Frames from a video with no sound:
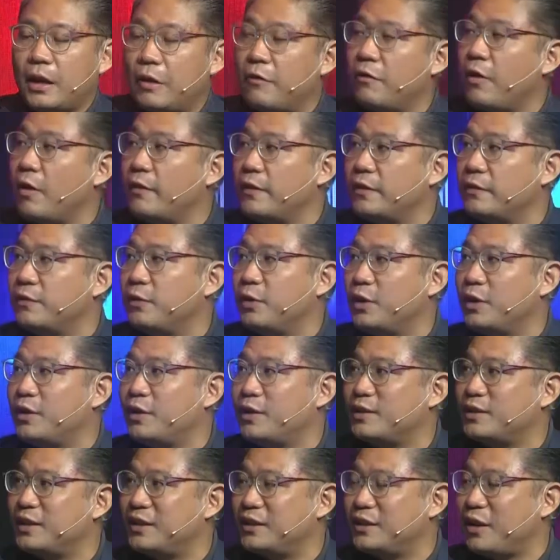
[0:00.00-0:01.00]
involving food
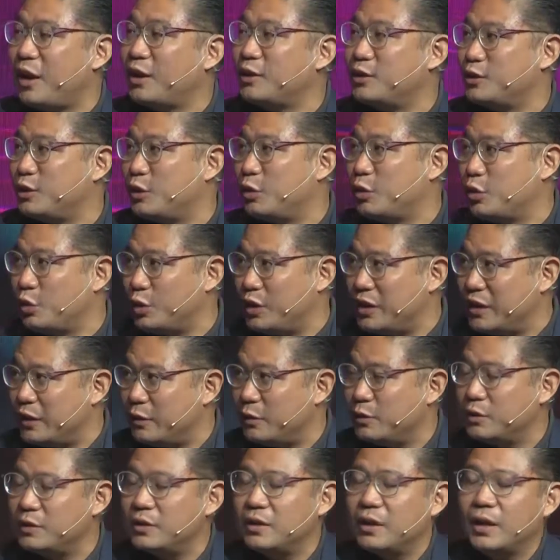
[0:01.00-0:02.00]
industry not so good
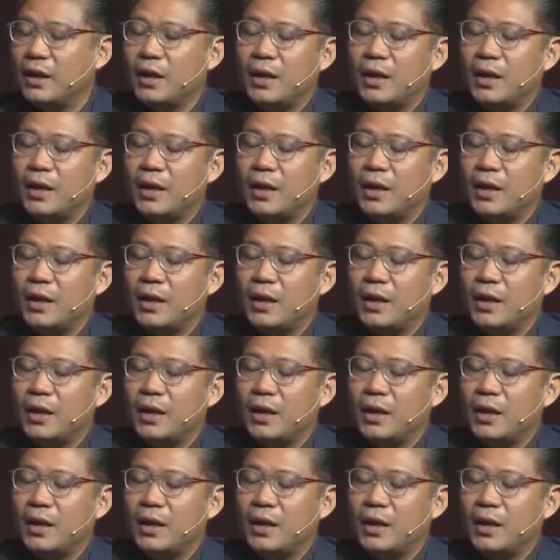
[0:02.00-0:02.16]
news.